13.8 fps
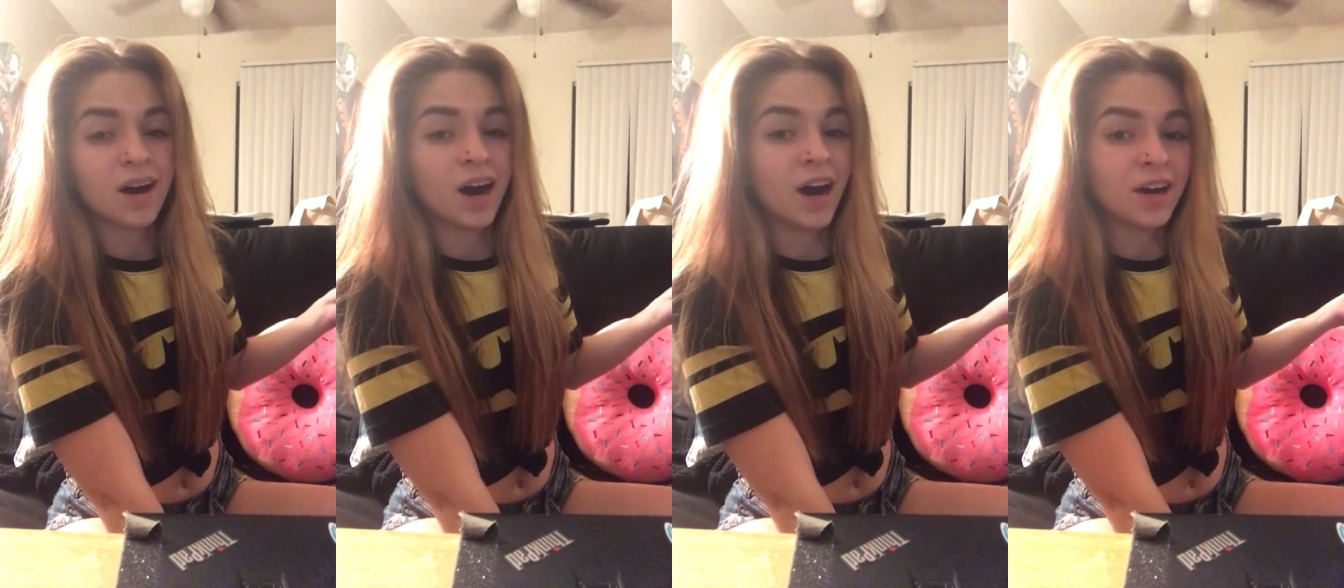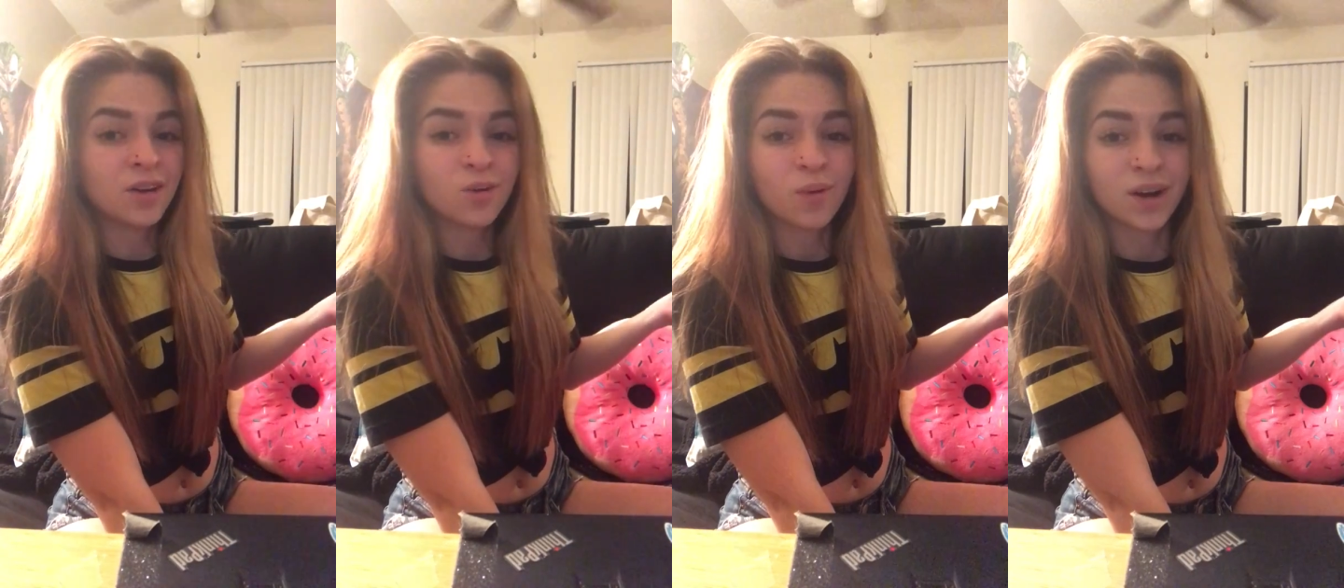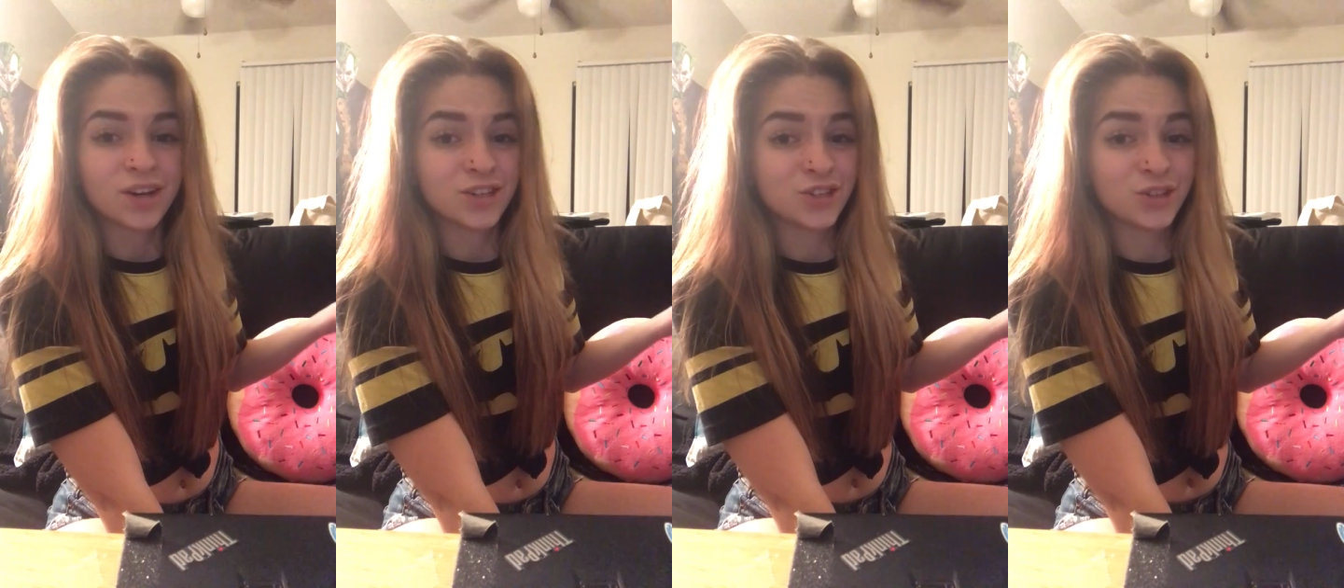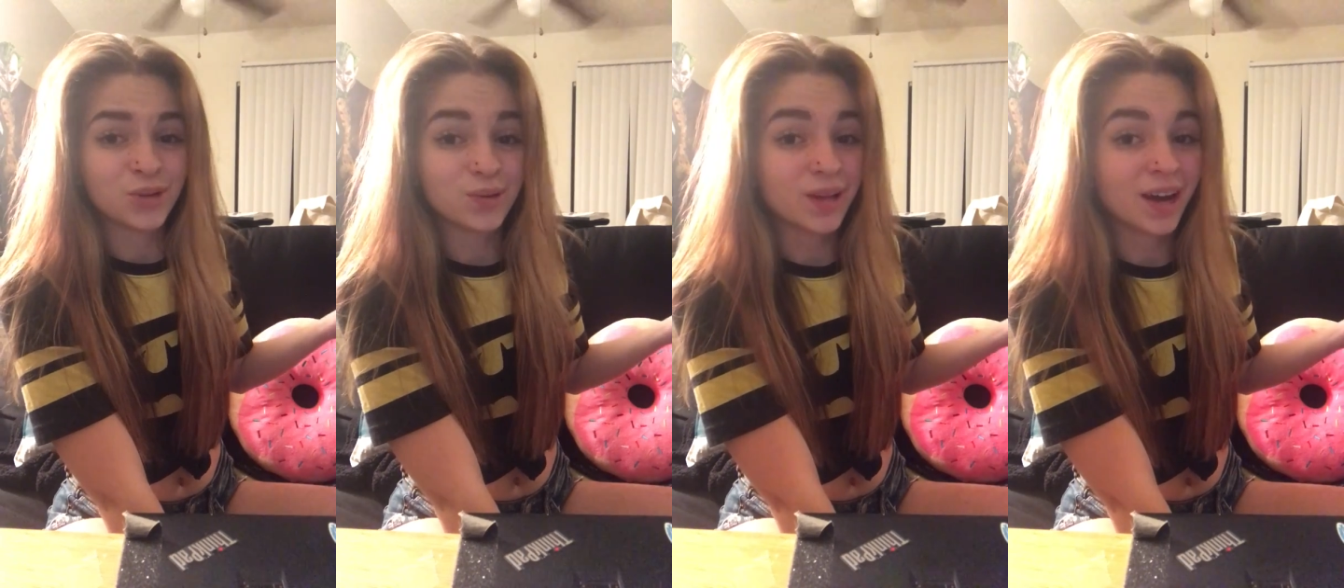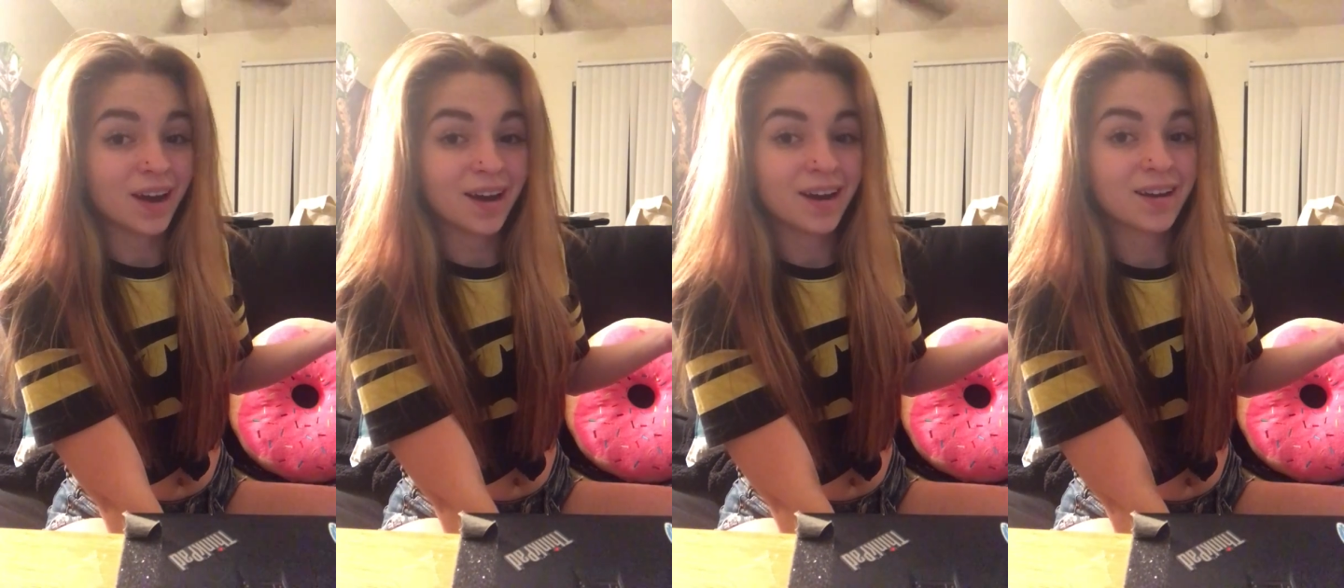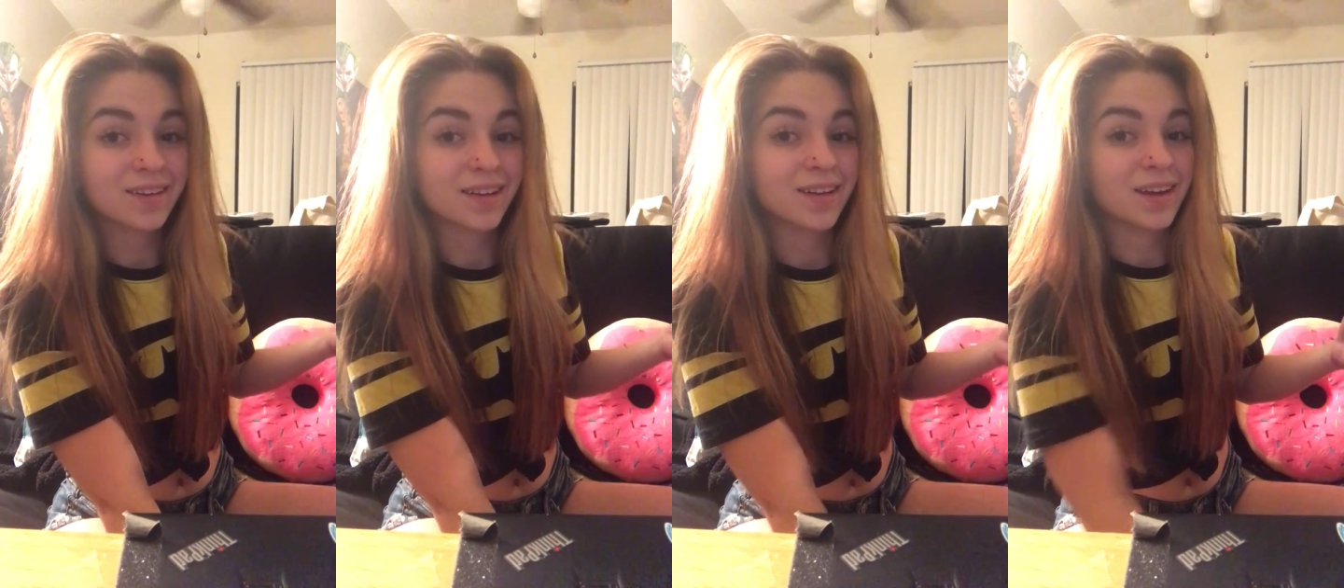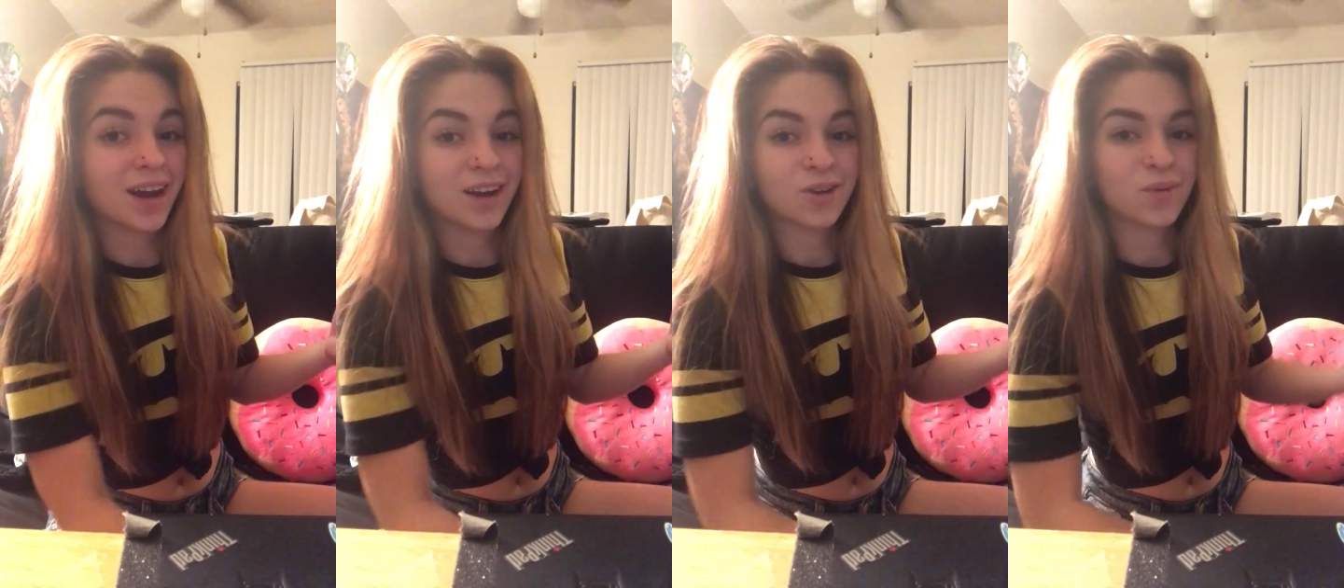I don't want to do that.
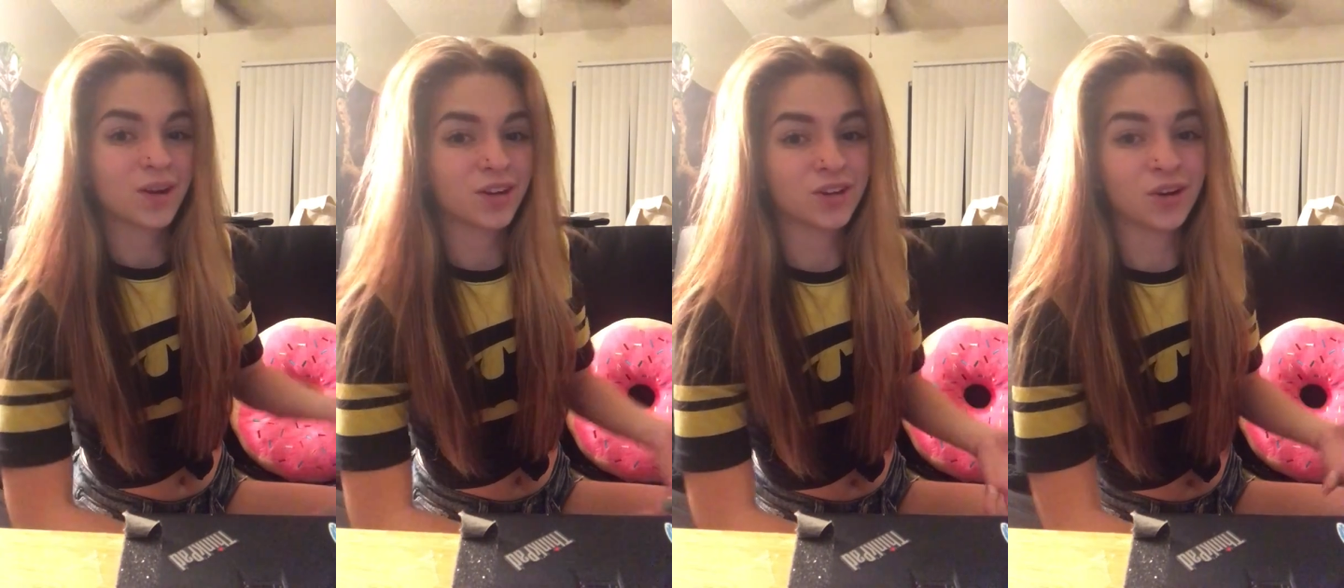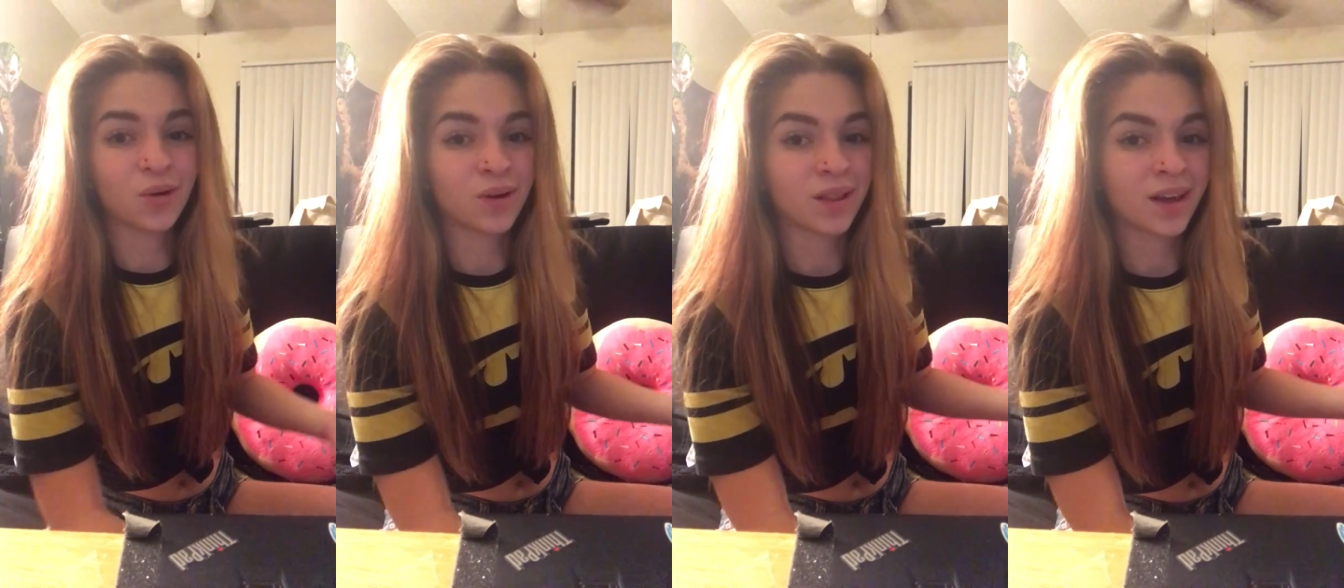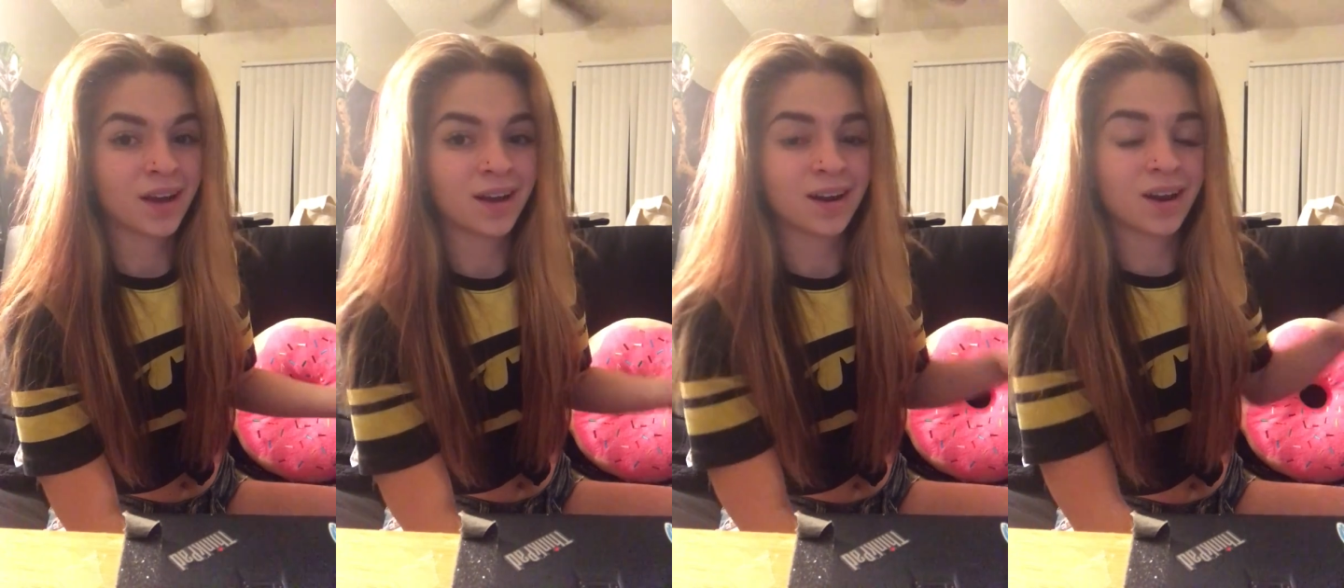Like, I don't want to go to that.